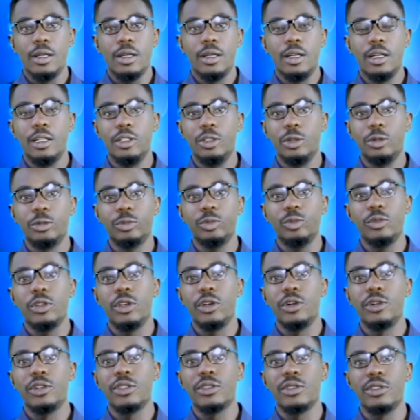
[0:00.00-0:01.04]
Hello,
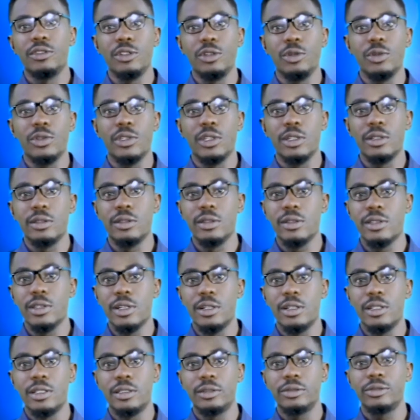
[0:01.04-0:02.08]
here's the news at this
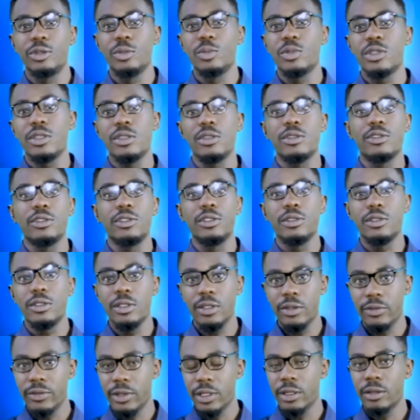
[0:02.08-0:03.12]
hour from
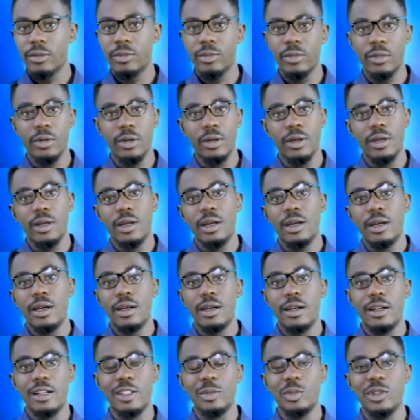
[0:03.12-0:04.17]
Tstv.
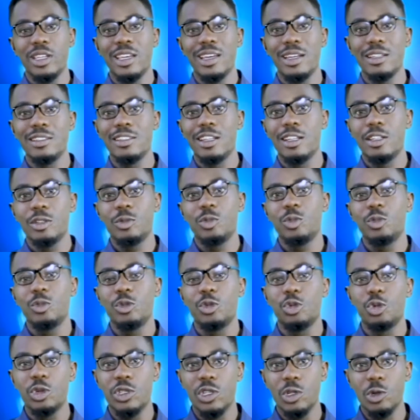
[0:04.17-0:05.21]
I'm Kende
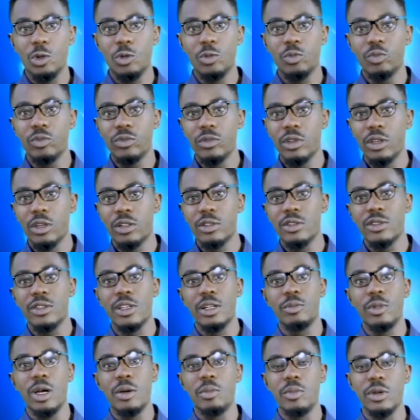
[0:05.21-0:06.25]
Durutilu. Here are
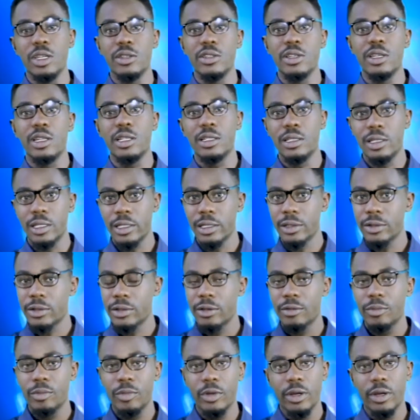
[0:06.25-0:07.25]
some major headlines.